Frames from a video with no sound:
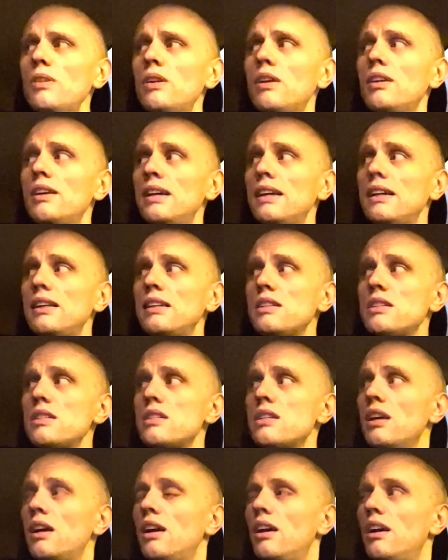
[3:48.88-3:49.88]

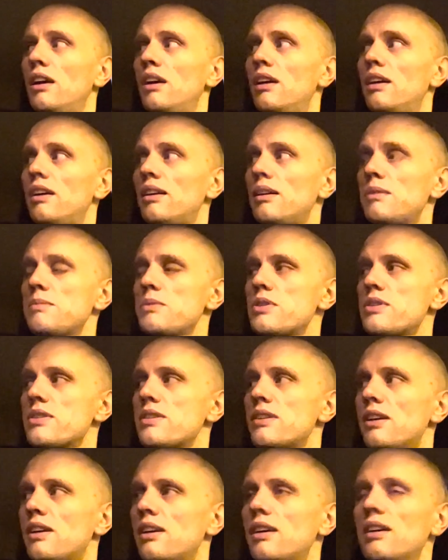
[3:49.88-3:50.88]
And I'm
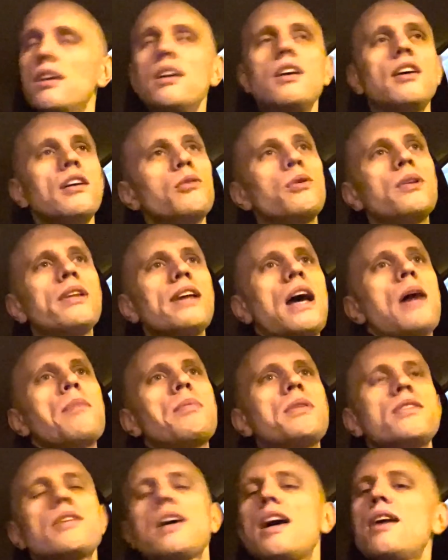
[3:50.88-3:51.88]
just really
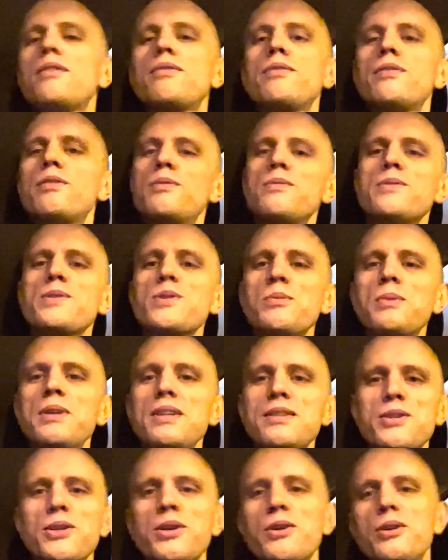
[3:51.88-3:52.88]
happy to have so
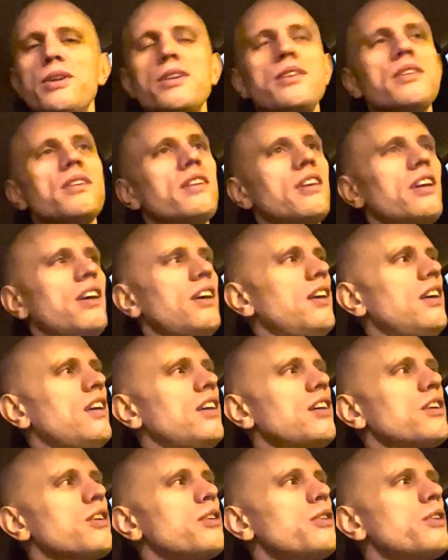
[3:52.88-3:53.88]
many security
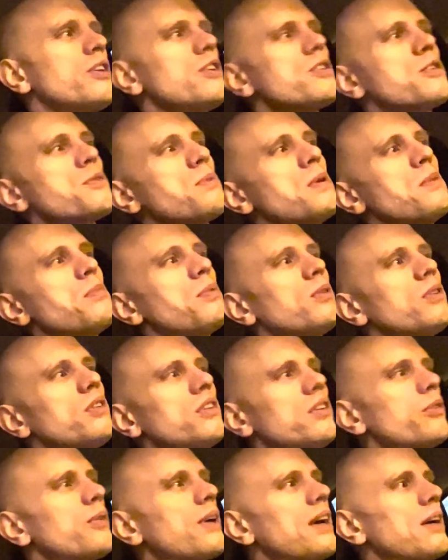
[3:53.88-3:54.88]
curious people
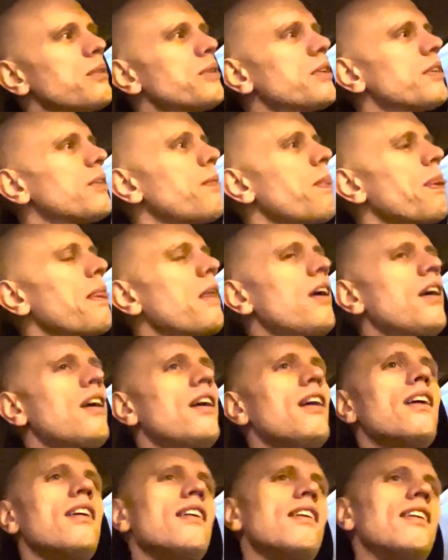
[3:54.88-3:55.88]
around.
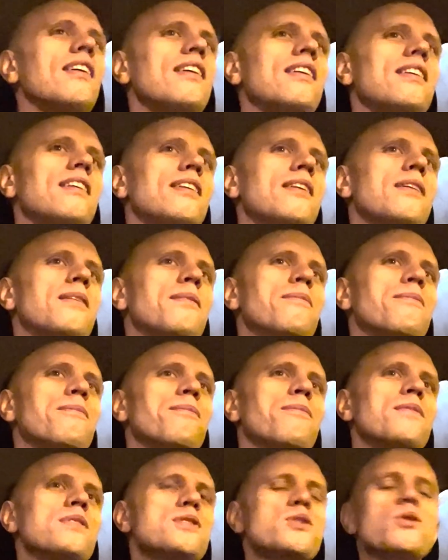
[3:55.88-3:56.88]

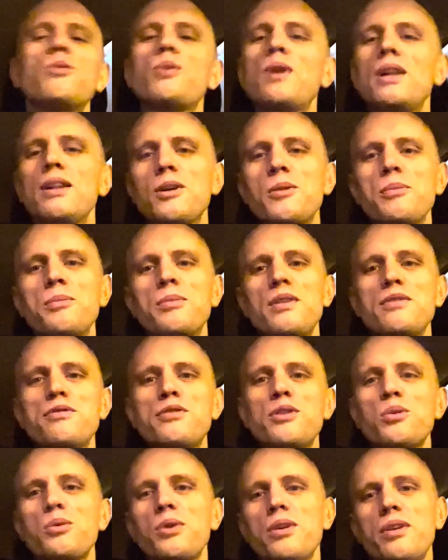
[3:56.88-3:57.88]
So welcome if
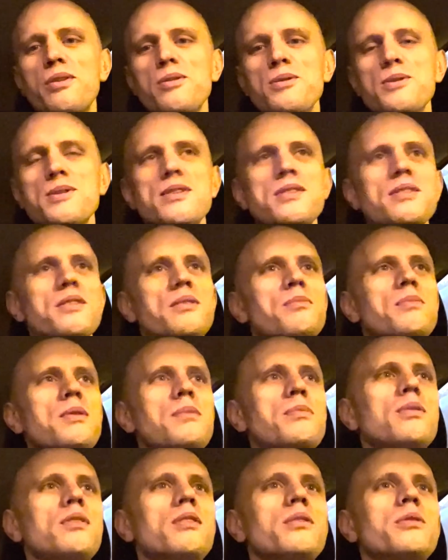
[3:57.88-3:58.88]
you're one of those
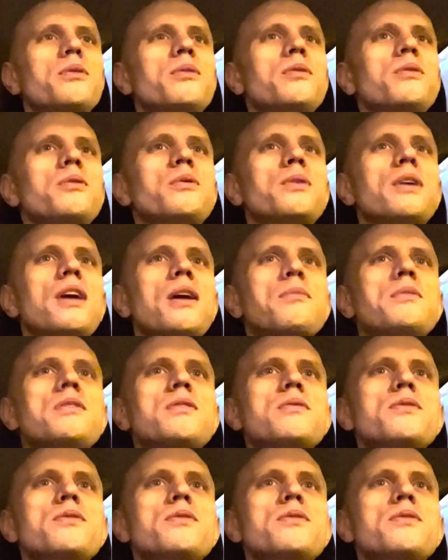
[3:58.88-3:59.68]
people who came to